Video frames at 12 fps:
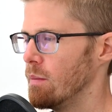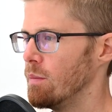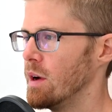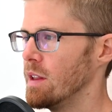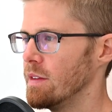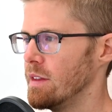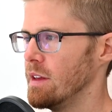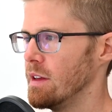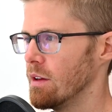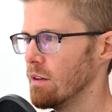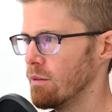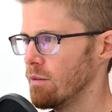But
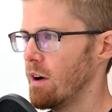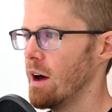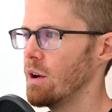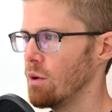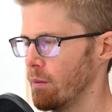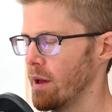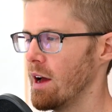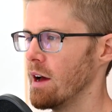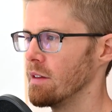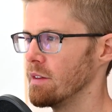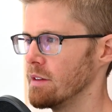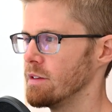the final
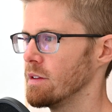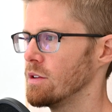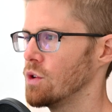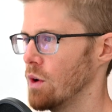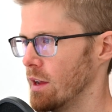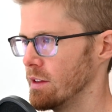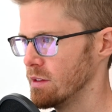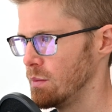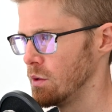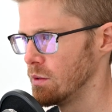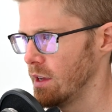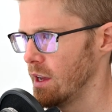path is
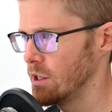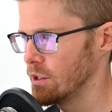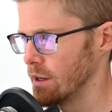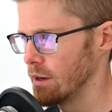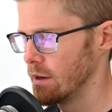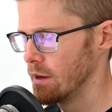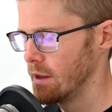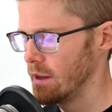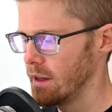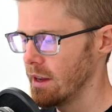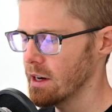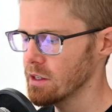transmutation.
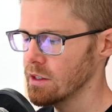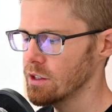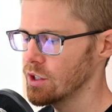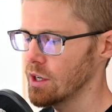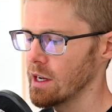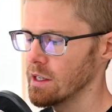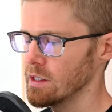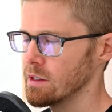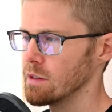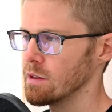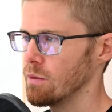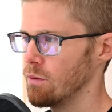It actually
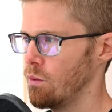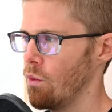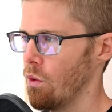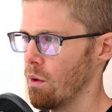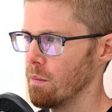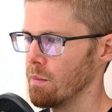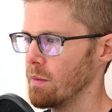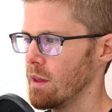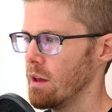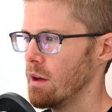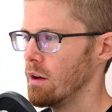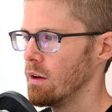changes form.
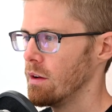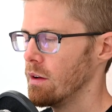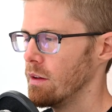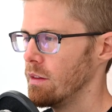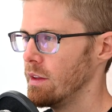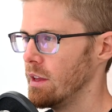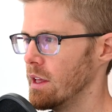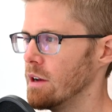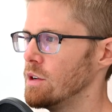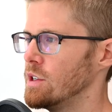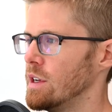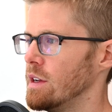The
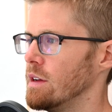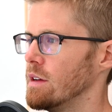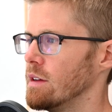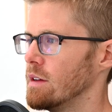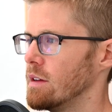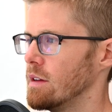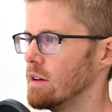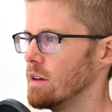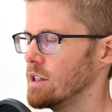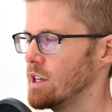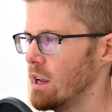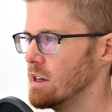energy
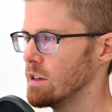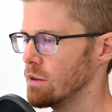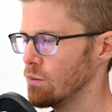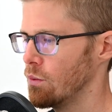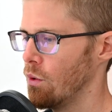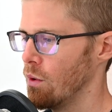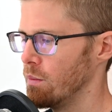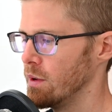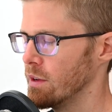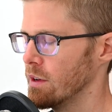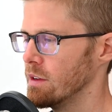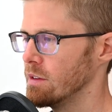changes form
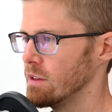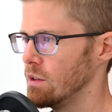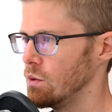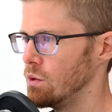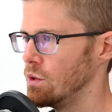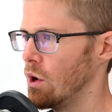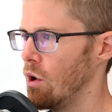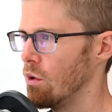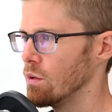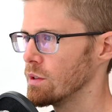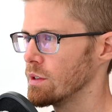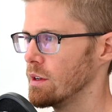because you
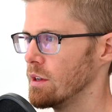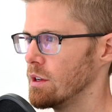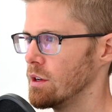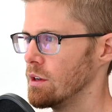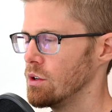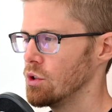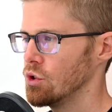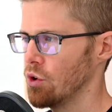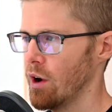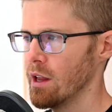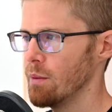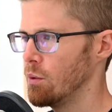don't
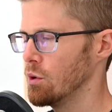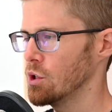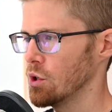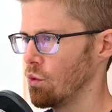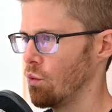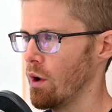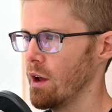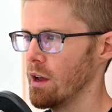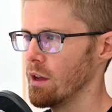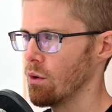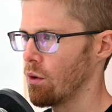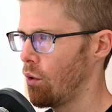try to push it
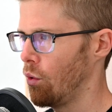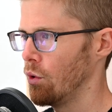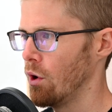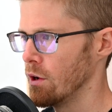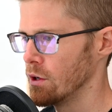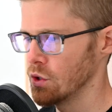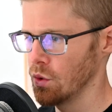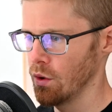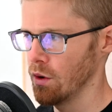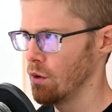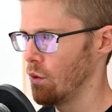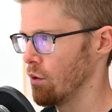away or hold on to
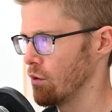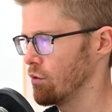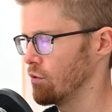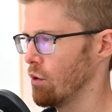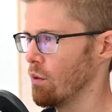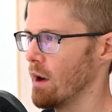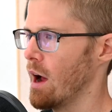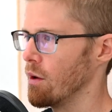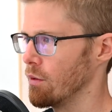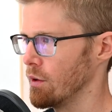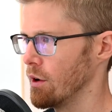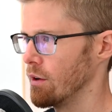it or throw it
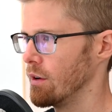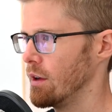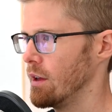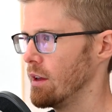out there.